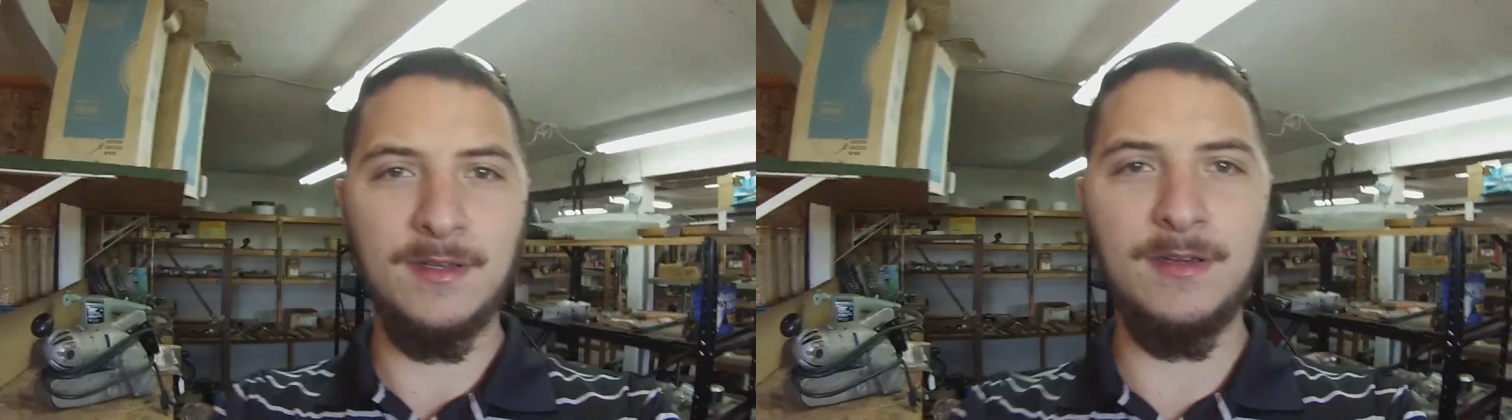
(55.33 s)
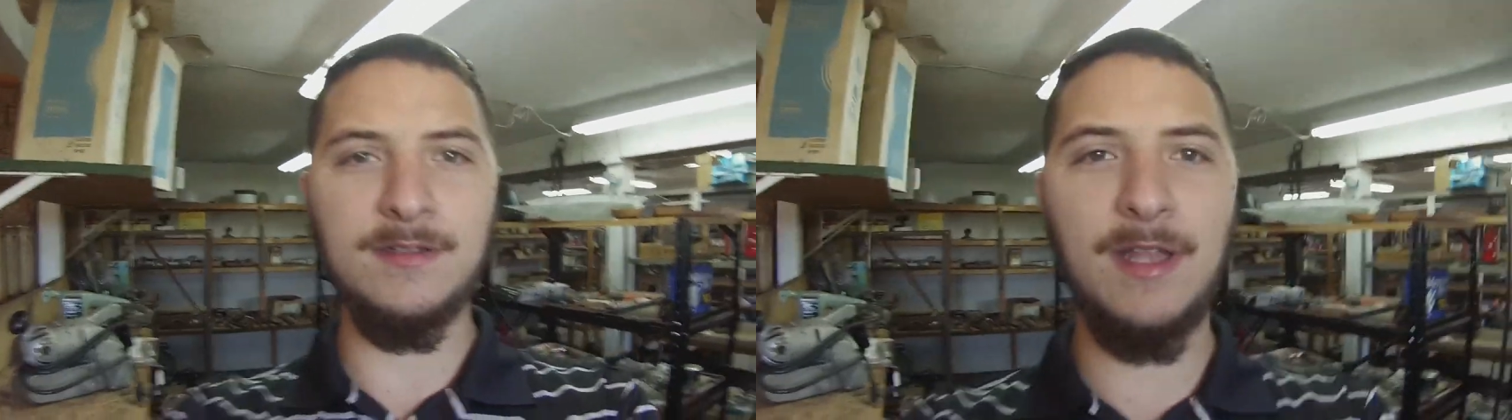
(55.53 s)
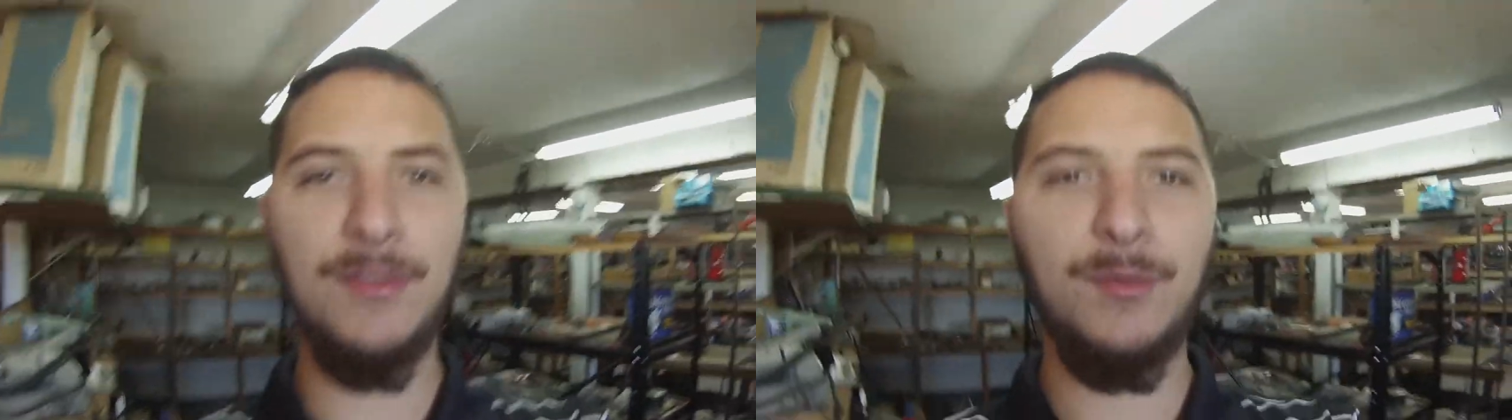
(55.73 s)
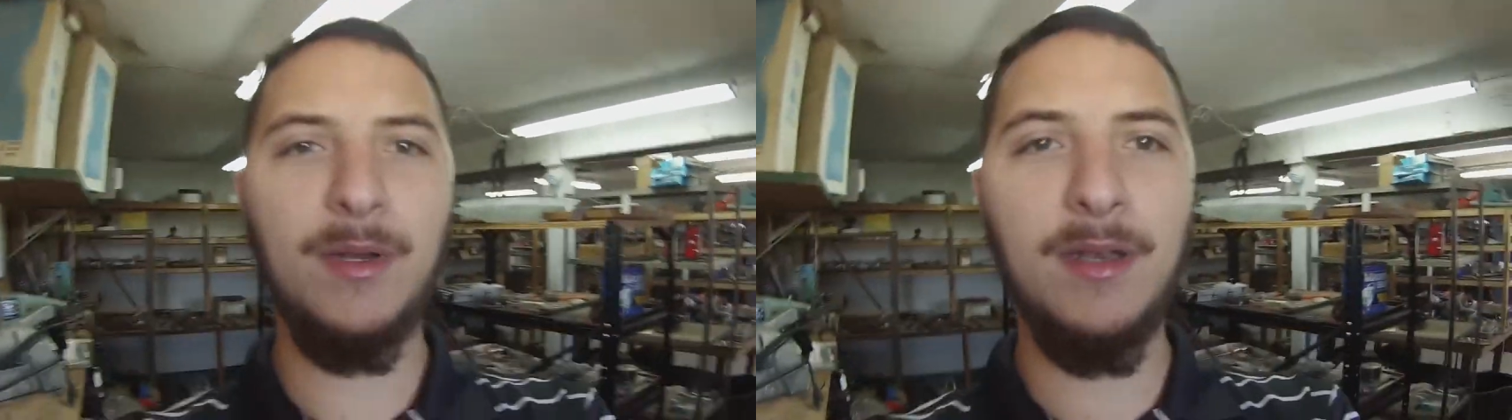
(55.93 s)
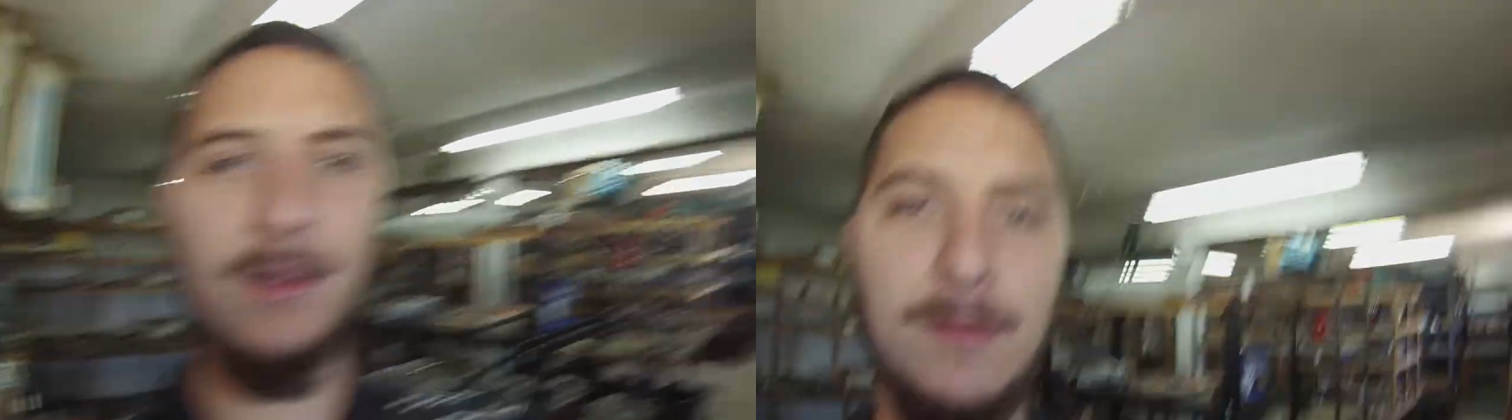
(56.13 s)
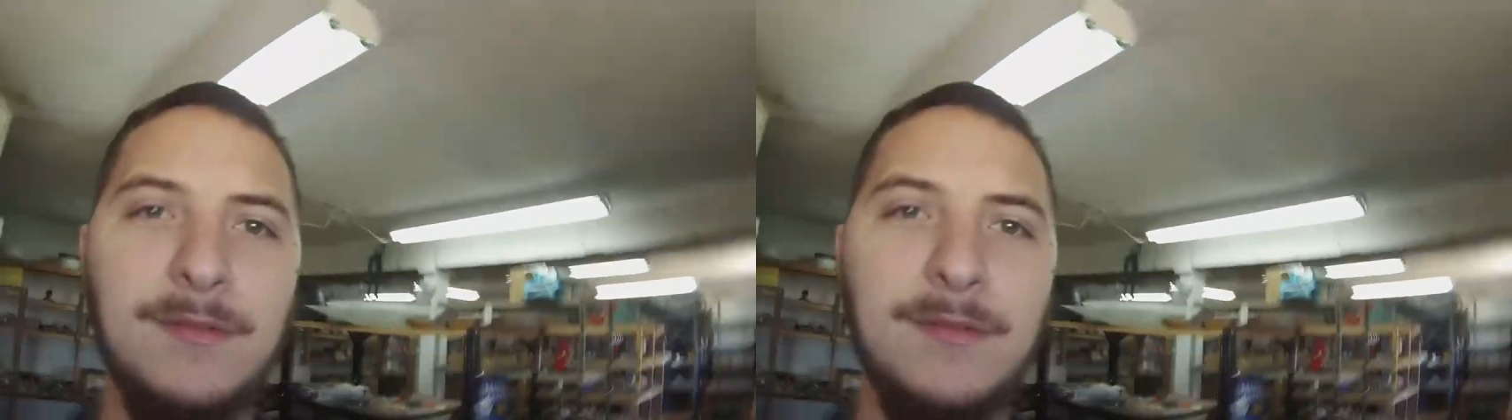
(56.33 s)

Here's out the window.